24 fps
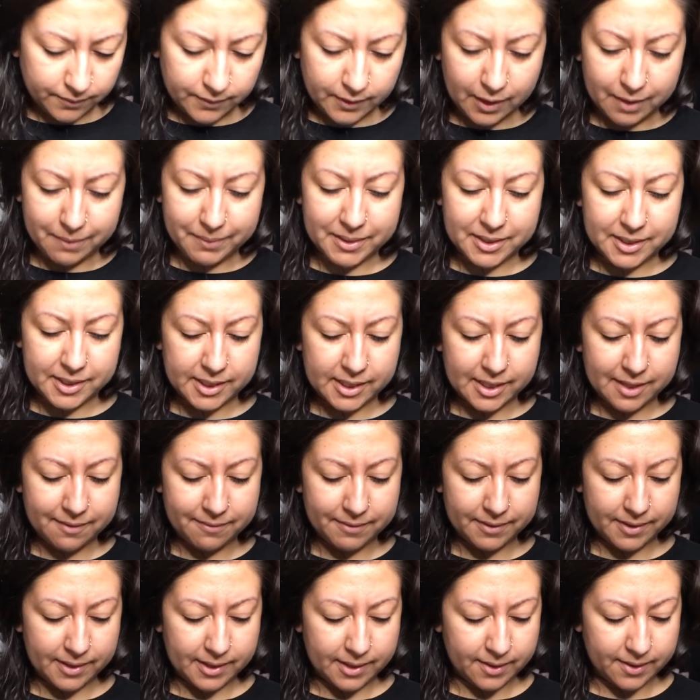Let me see if
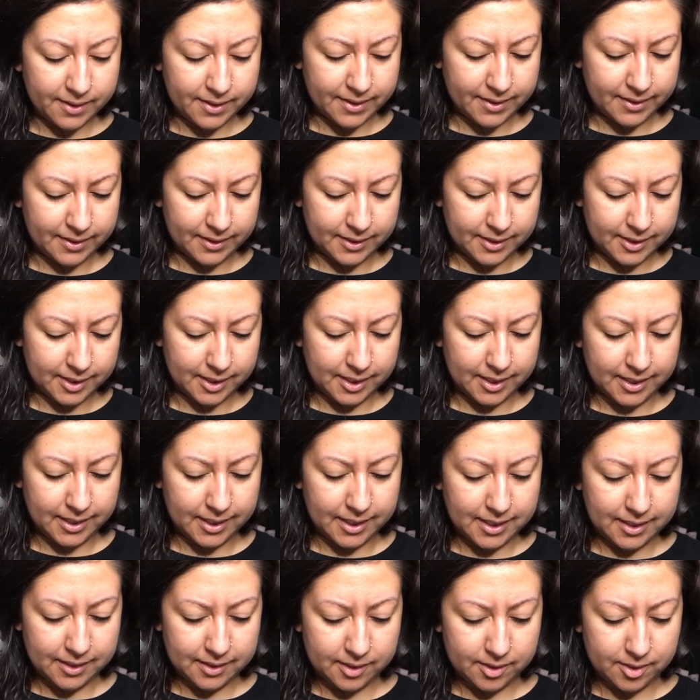they're in the
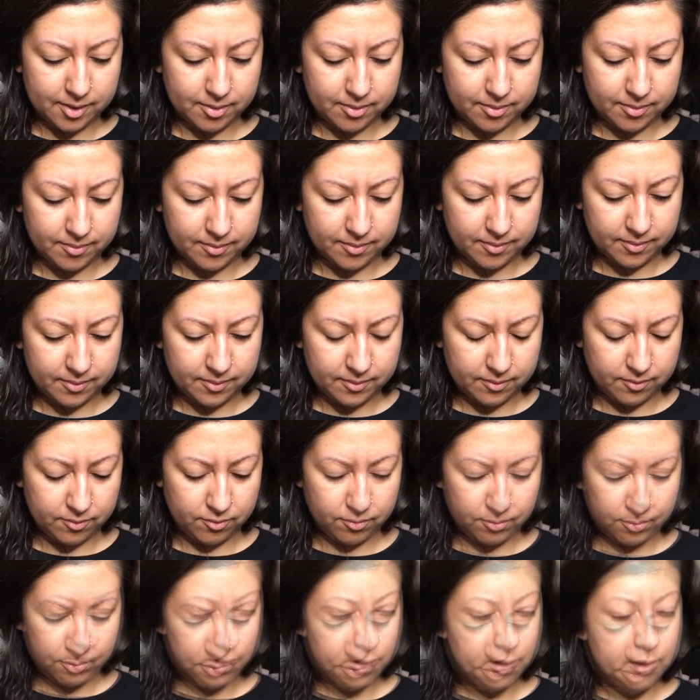CDs.
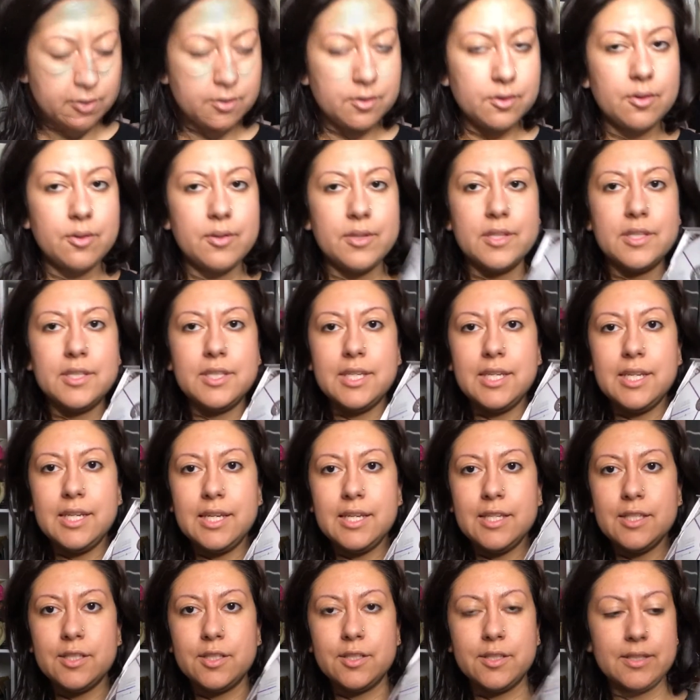So the
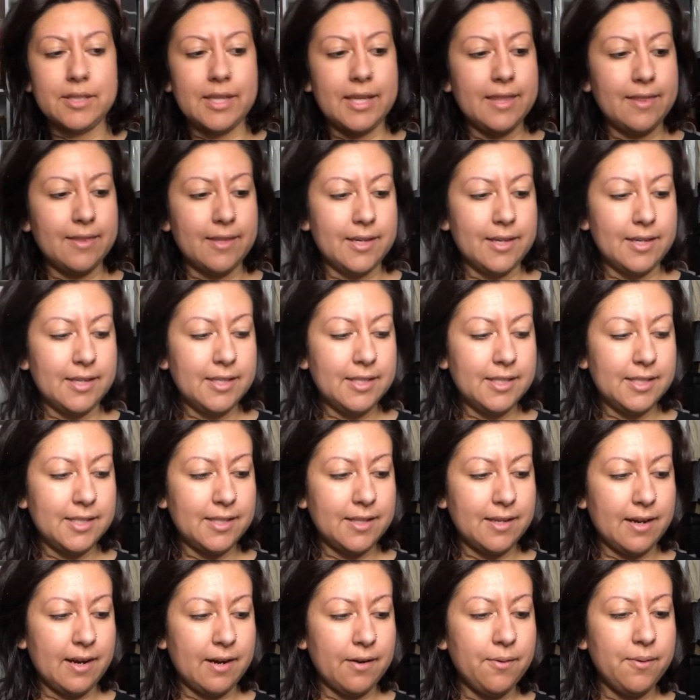CDs look like this.
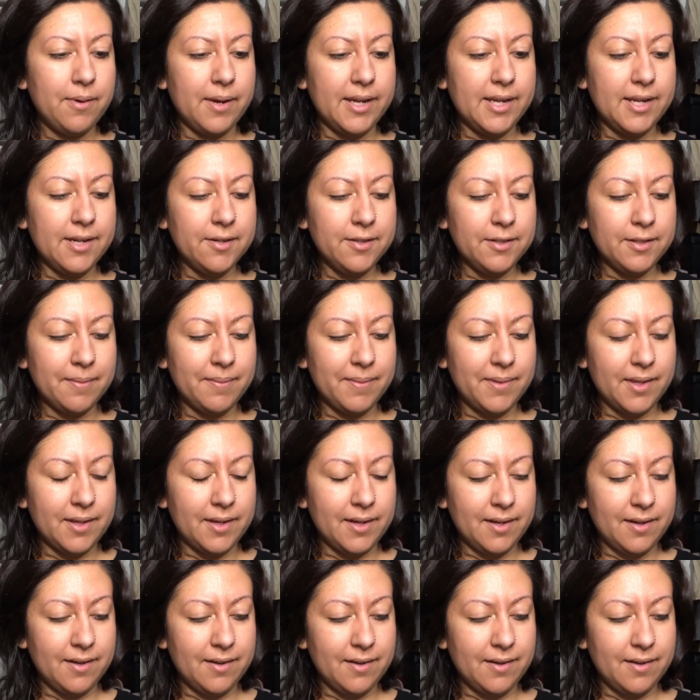Oh, I hear something.